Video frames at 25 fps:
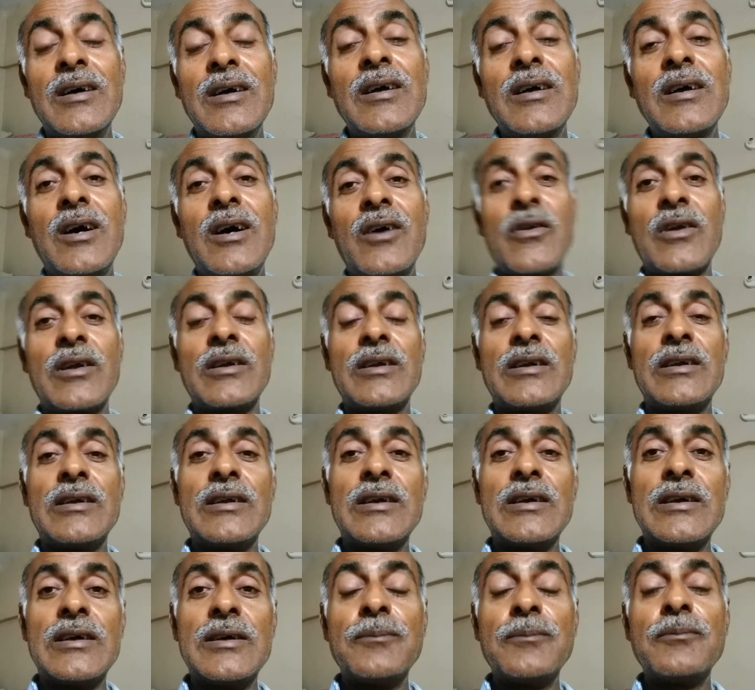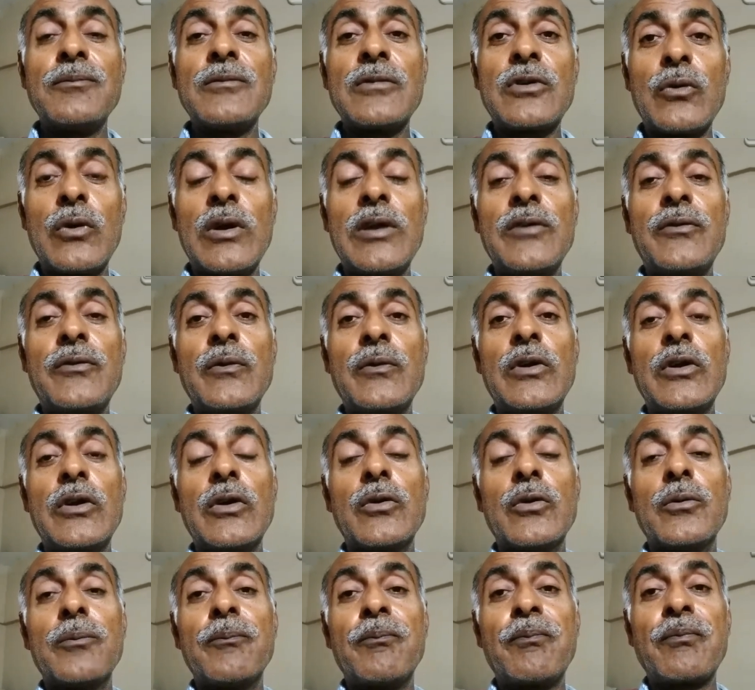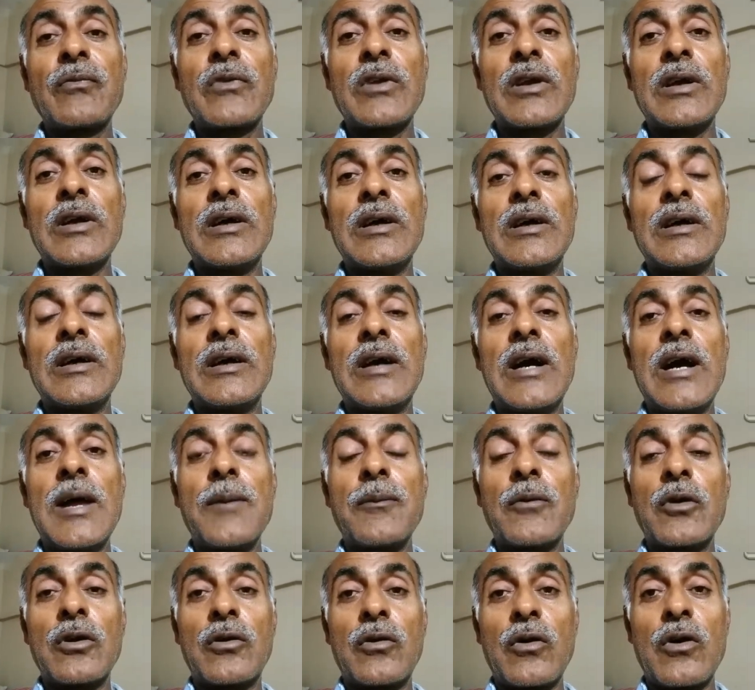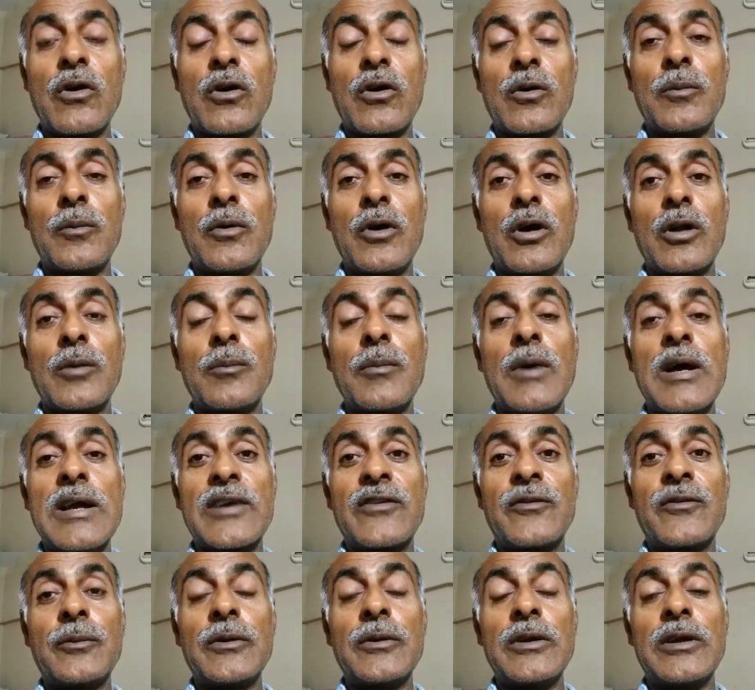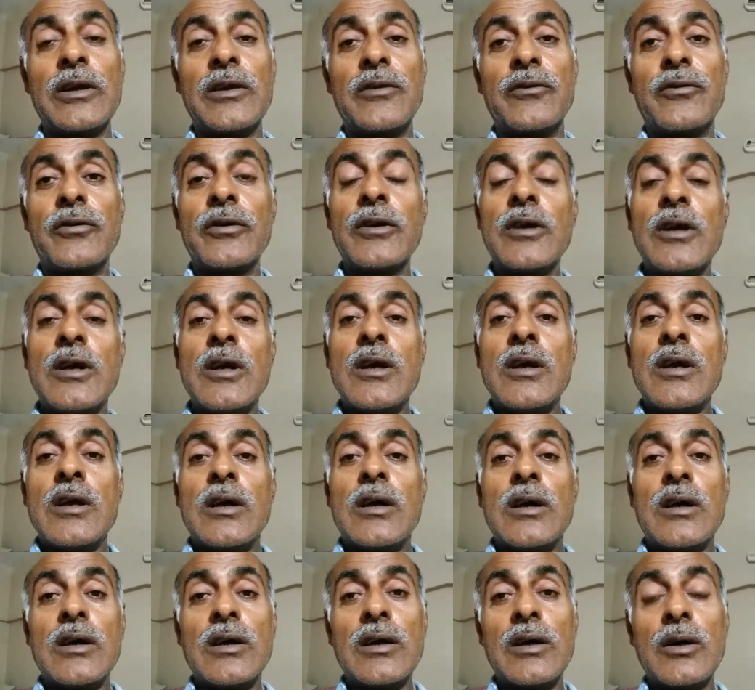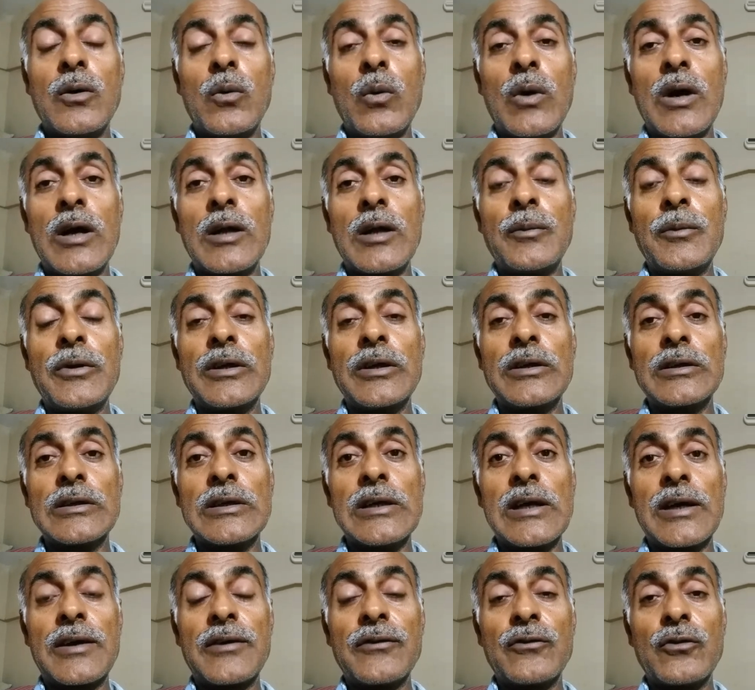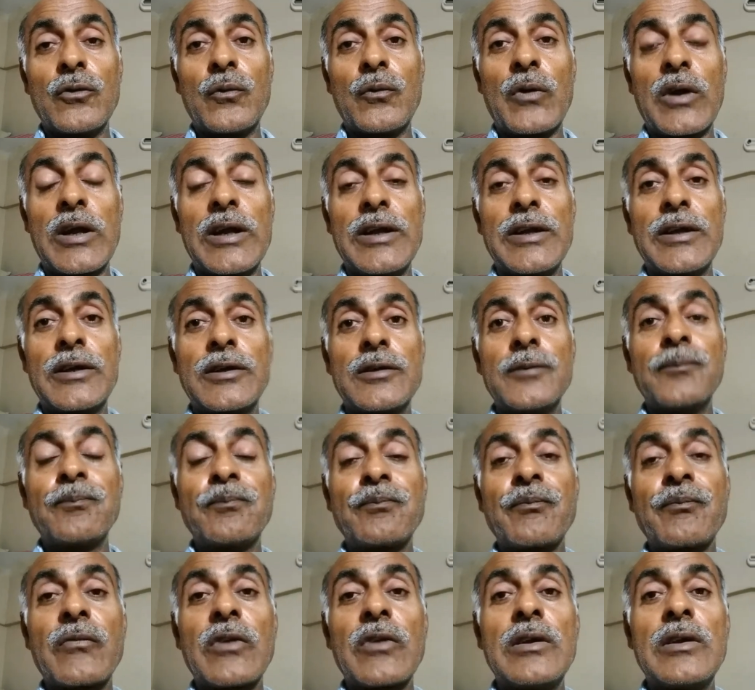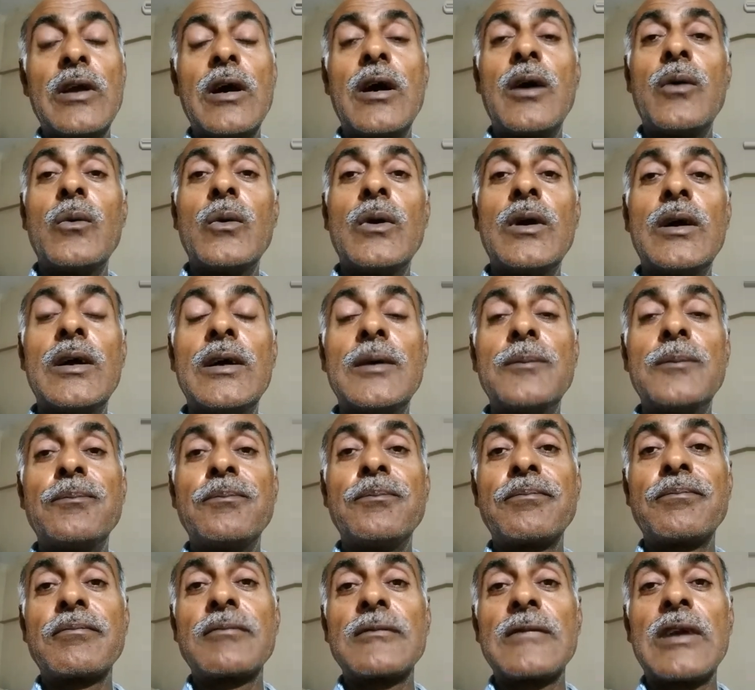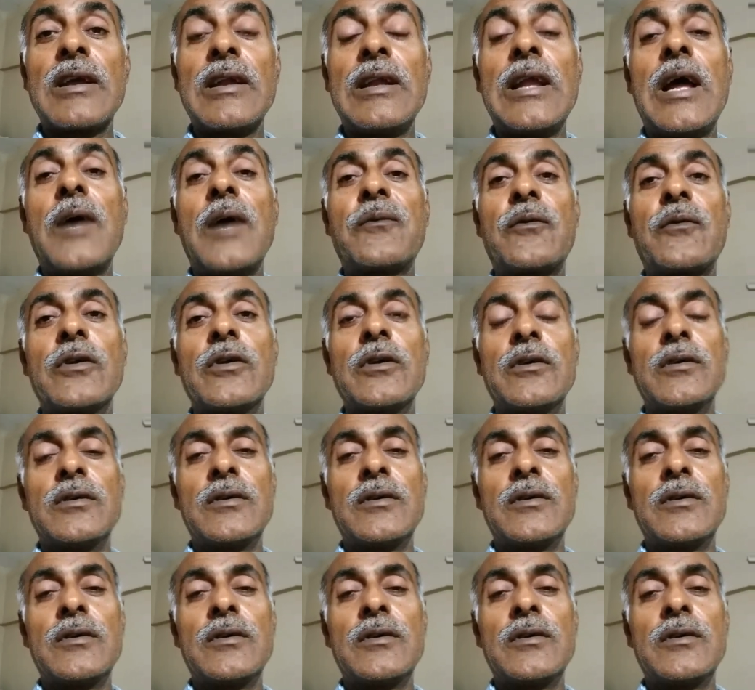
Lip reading: all right, in today's video, I'm going to talk about my experience while being schizophrenic. Now, laughter.